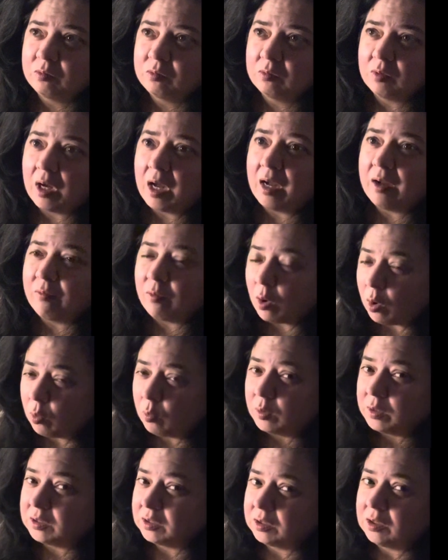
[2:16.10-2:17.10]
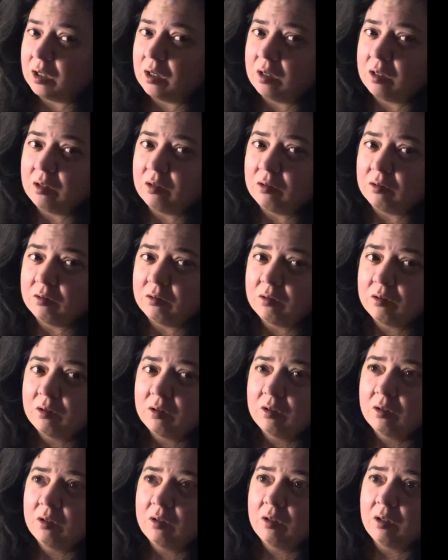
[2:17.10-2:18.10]
I have always done
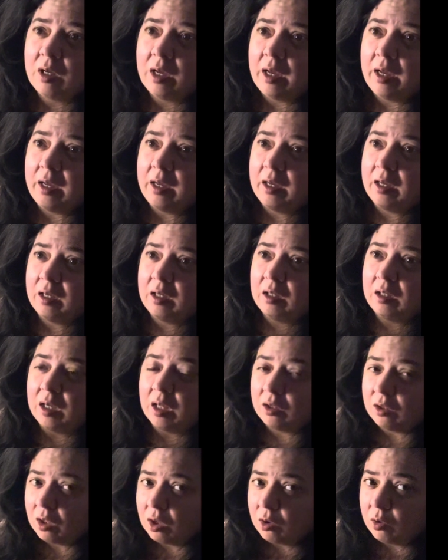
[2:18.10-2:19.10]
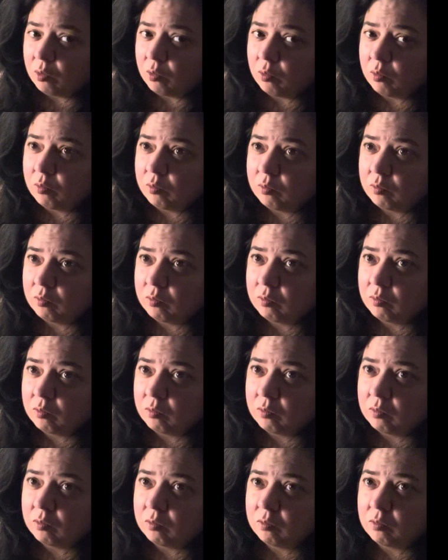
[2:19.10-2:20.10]
a yellow
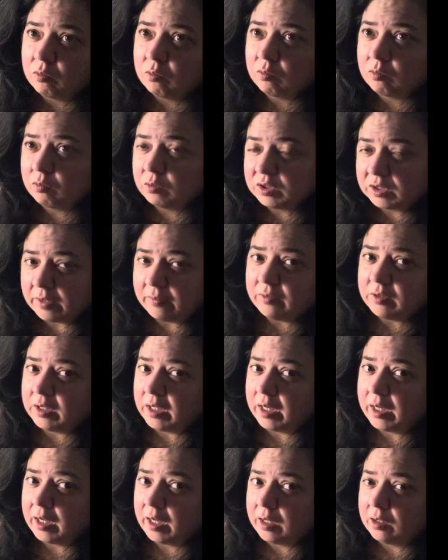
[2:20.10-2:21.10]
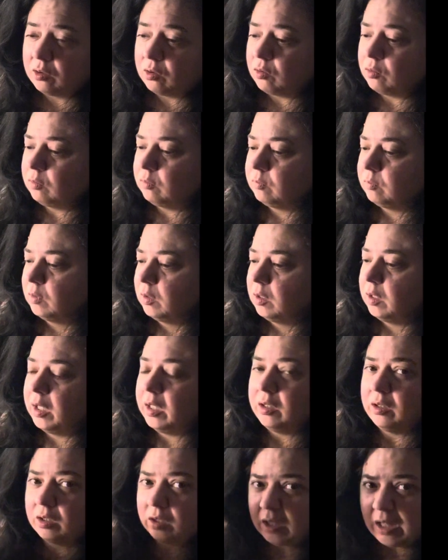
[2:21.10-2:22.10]
7-day candle
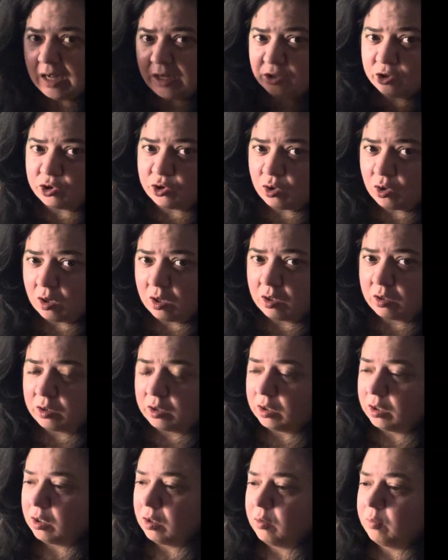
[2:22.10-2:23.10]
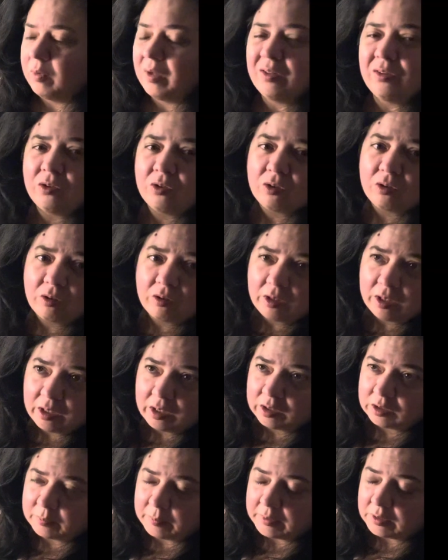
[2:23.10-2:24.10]
in the glass jar, you know, and they're
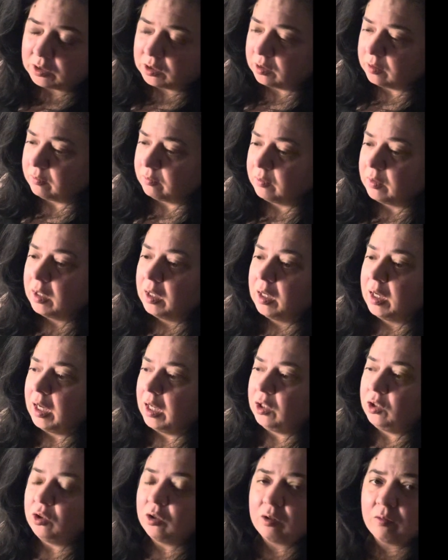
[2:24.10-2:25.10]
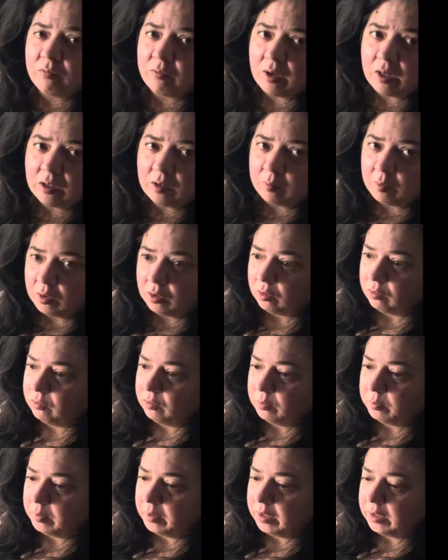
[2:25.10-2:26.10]
inexpensive and you can find them all over the
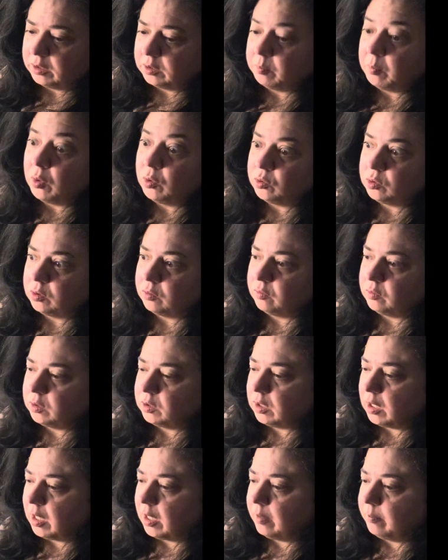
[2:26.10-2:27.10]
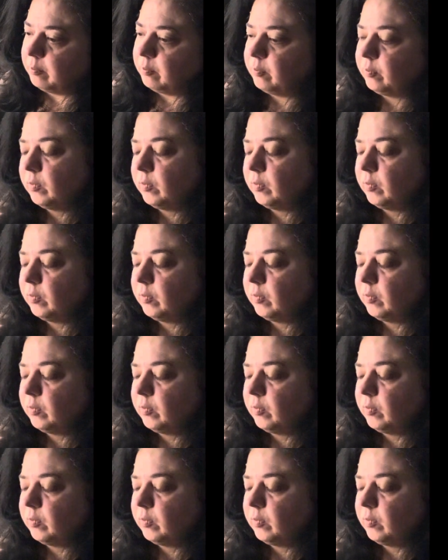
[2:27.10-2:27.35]
place most of the time.